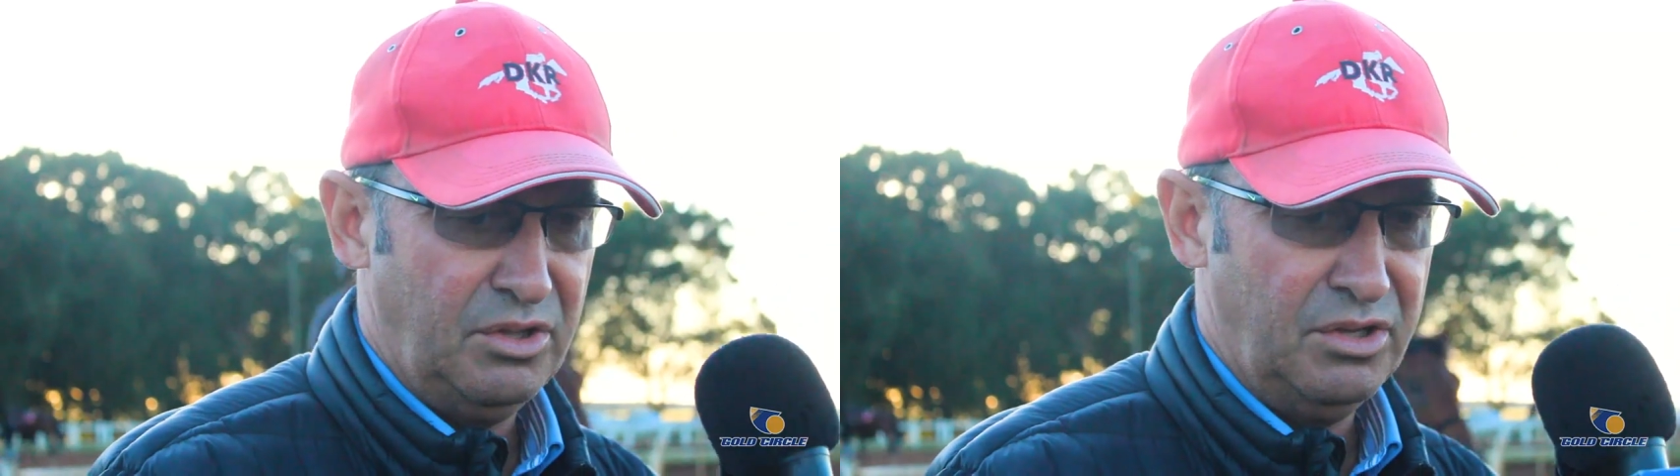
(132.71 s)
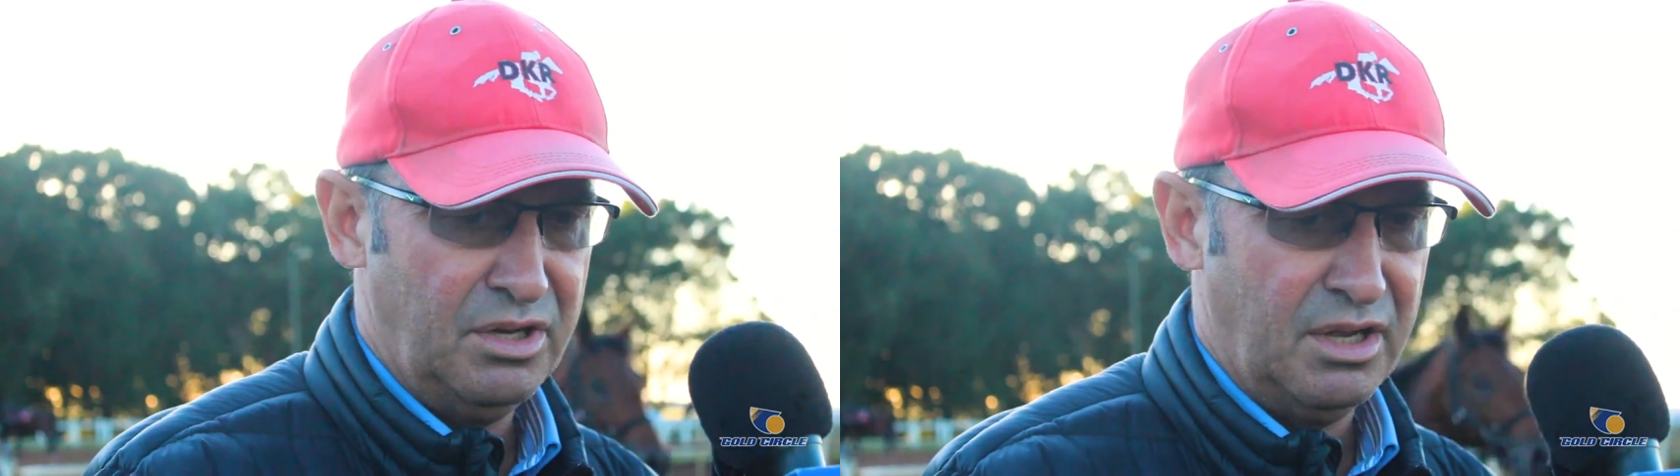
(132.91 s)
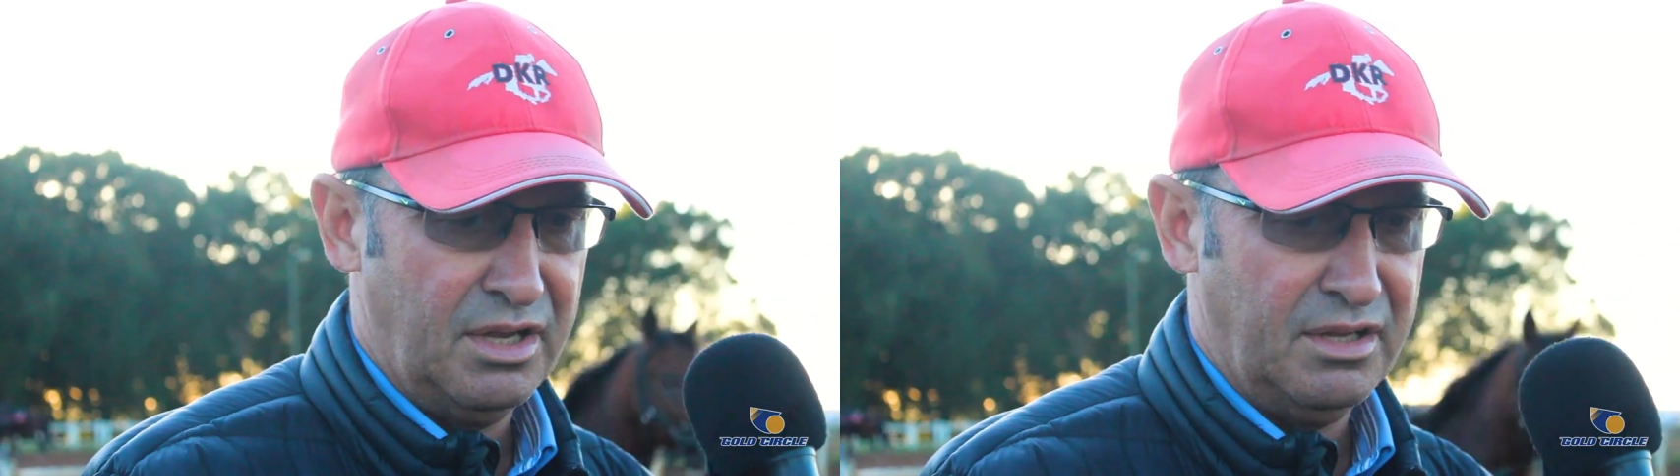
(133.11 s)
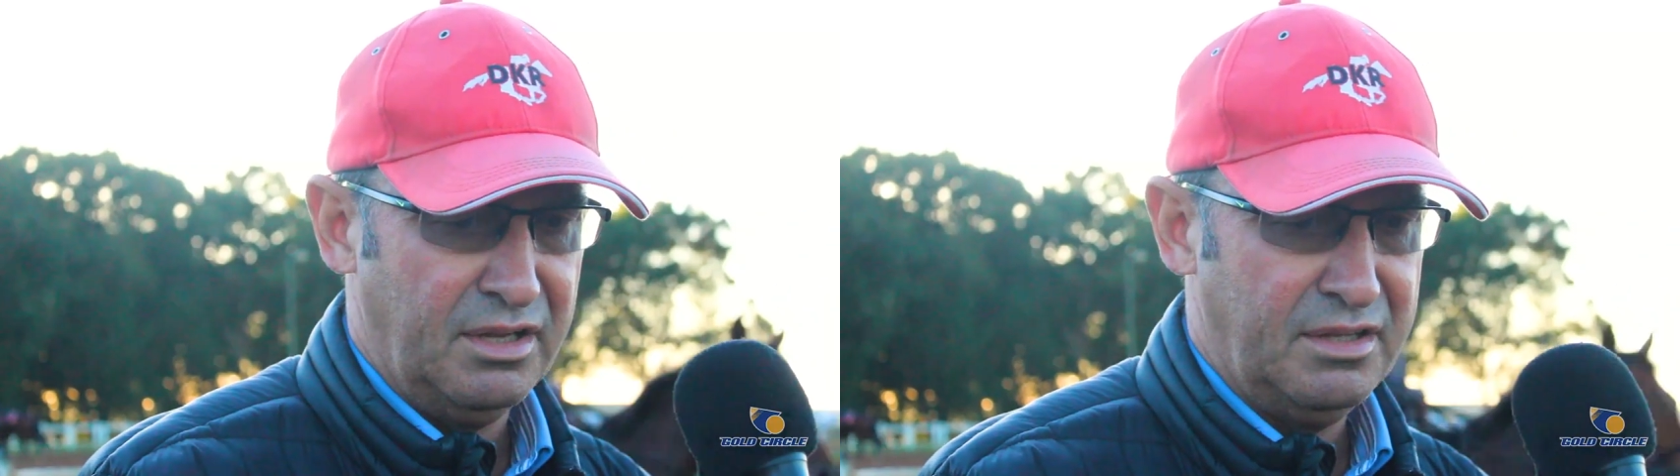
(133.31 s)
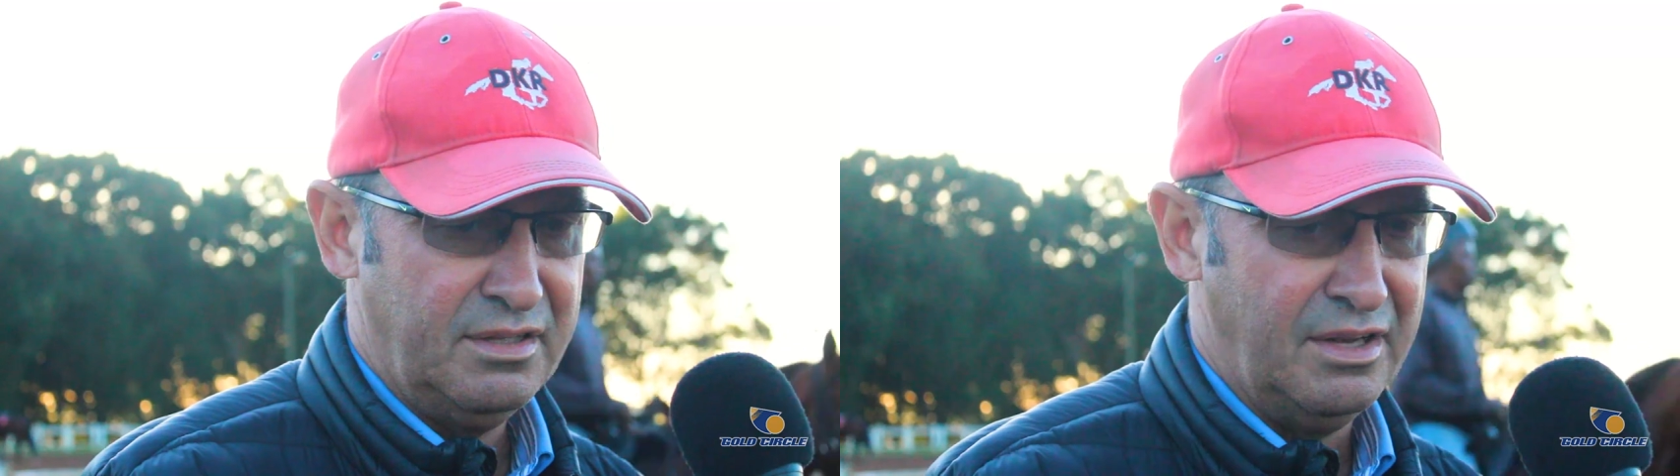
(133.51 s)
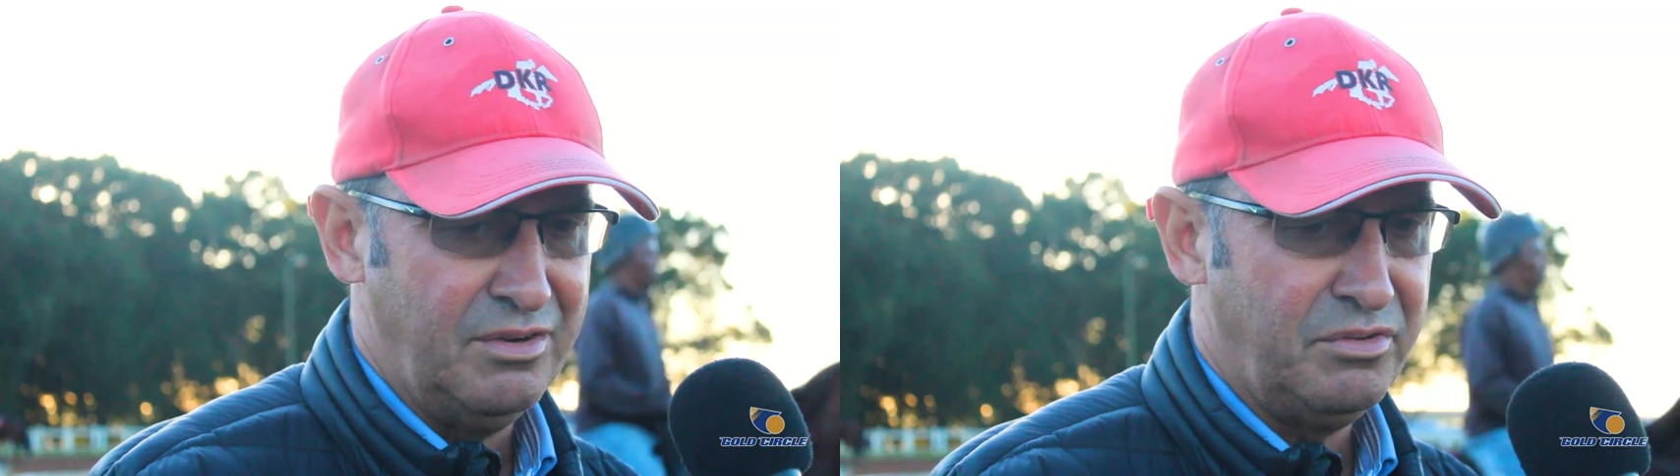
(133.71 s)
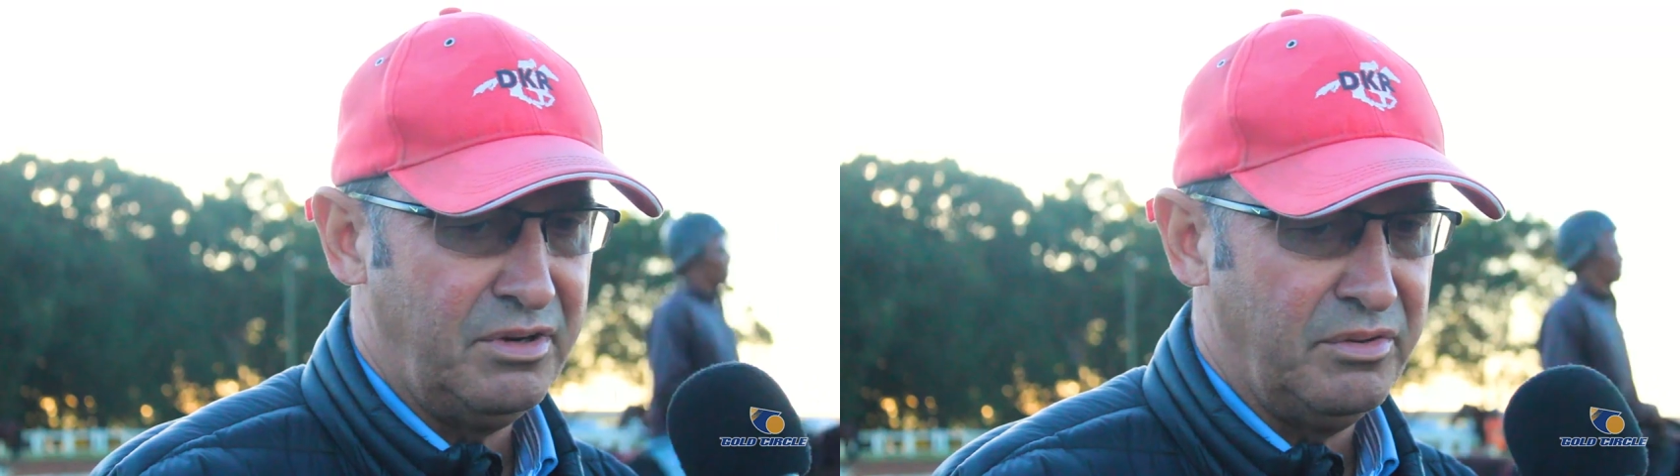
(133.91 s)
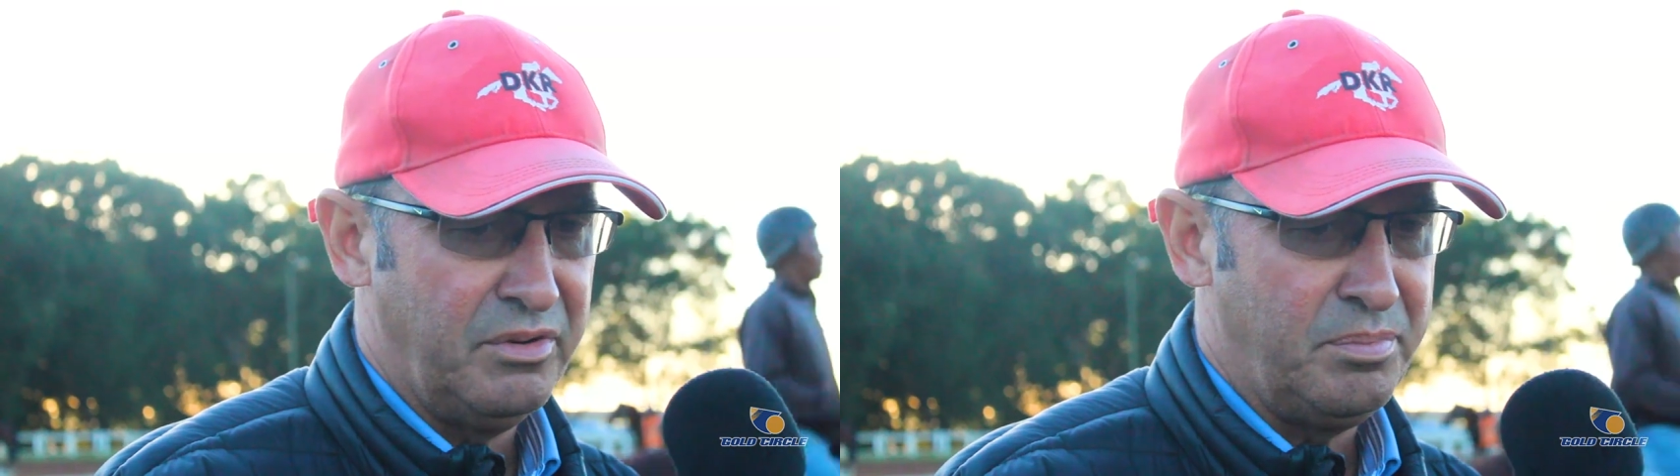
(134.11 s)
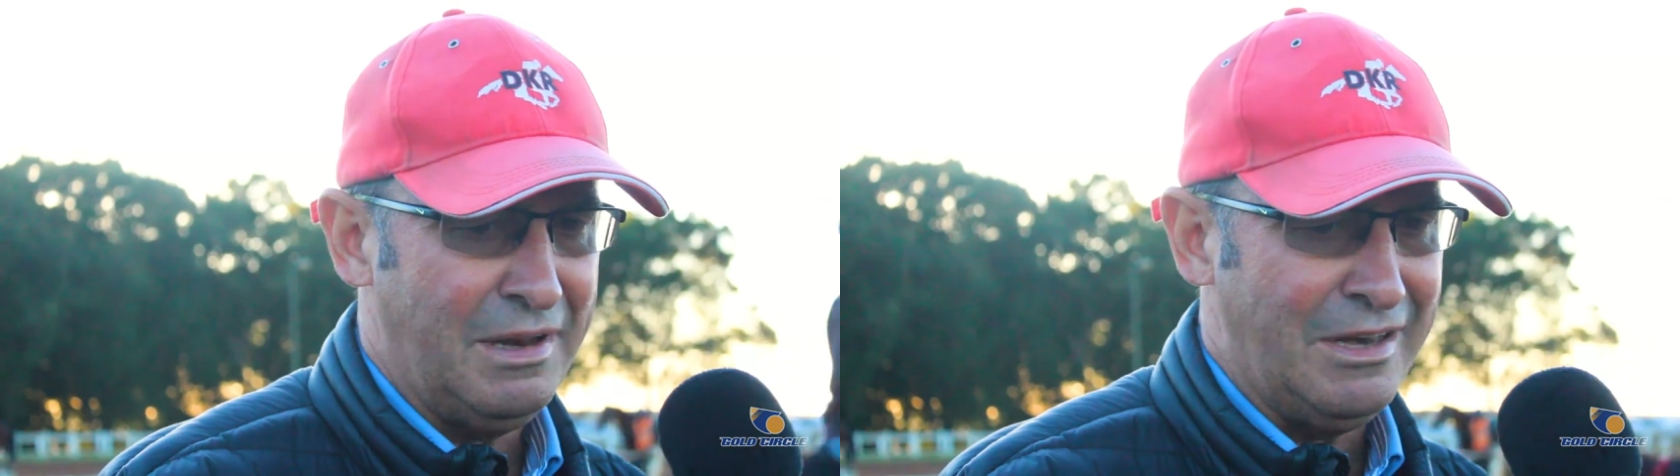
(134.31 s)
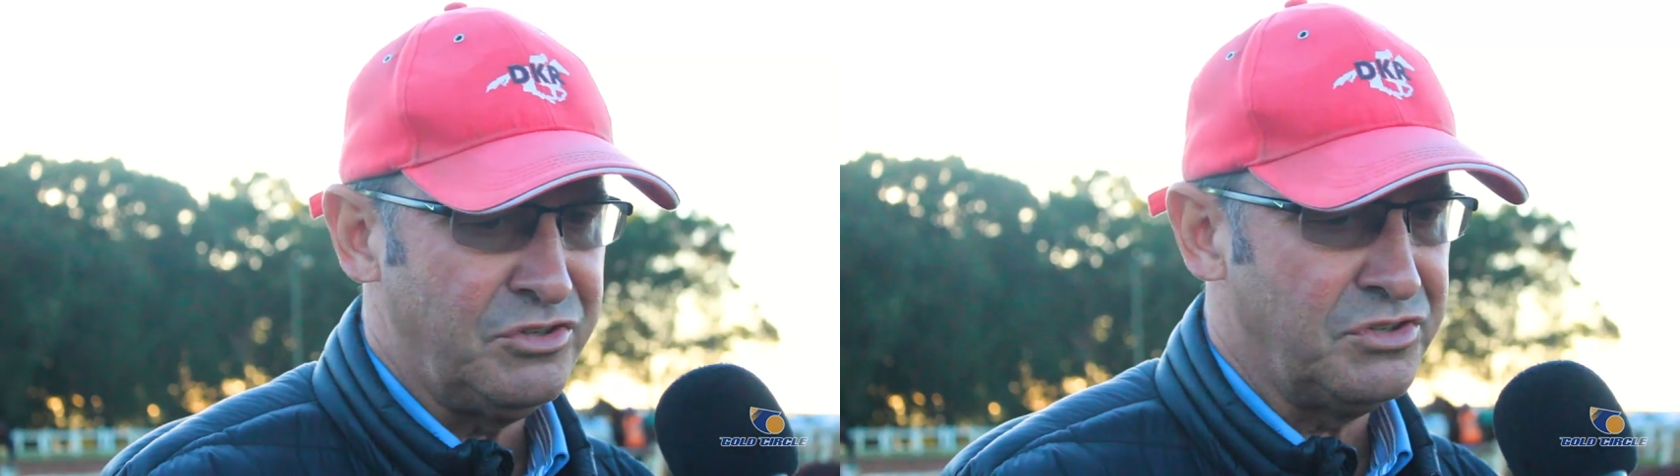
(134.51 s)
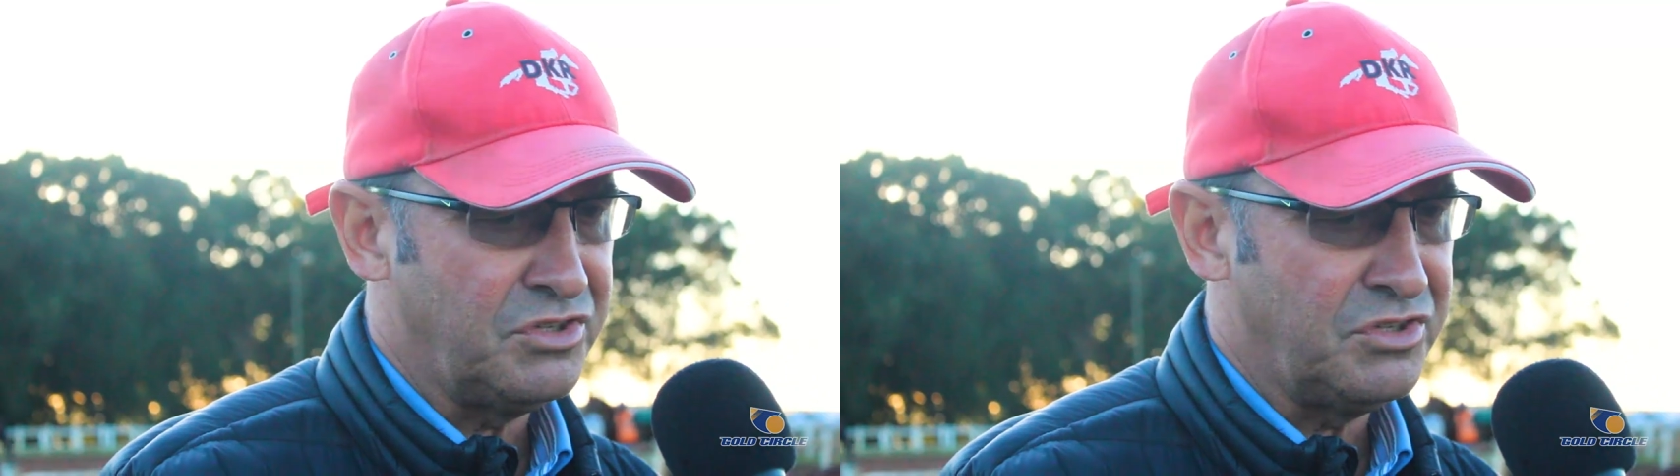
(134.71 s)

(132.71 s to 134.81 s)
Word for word: you know, I, I didn't re replenish